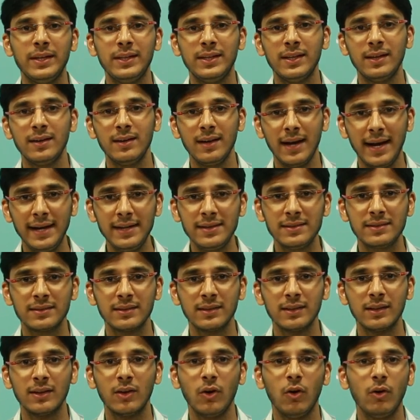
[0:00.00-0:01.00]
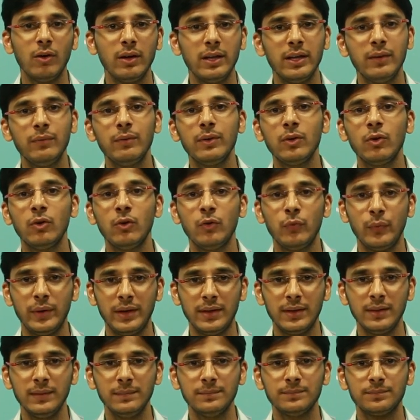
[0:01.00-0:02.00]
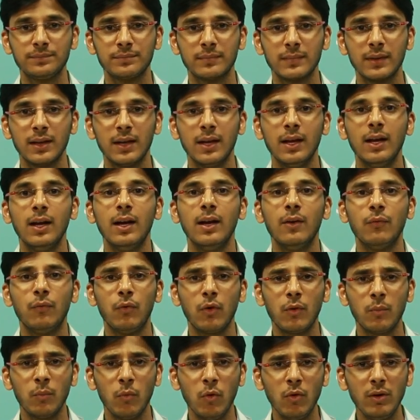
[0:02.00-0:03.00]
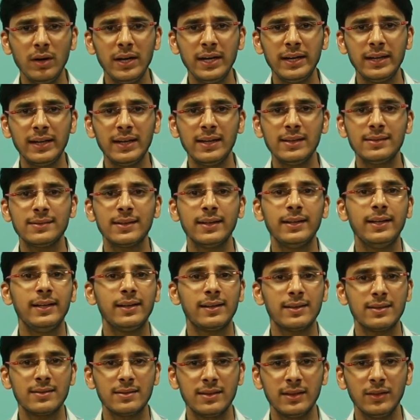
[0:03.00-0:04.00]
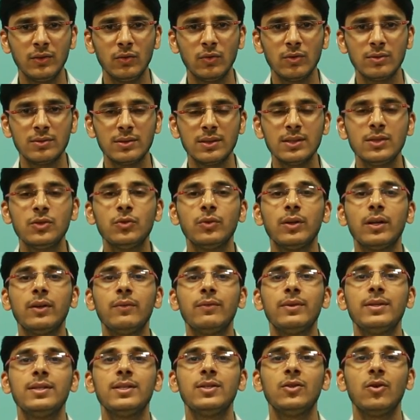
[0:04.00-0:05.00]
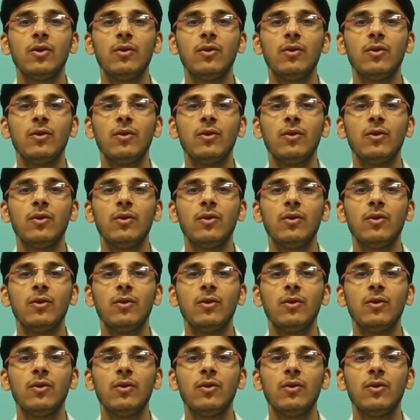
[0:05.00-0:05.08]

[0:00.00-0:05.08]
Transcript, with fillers: Millionlights or even on Twitter for more details and interesting courses, you can visit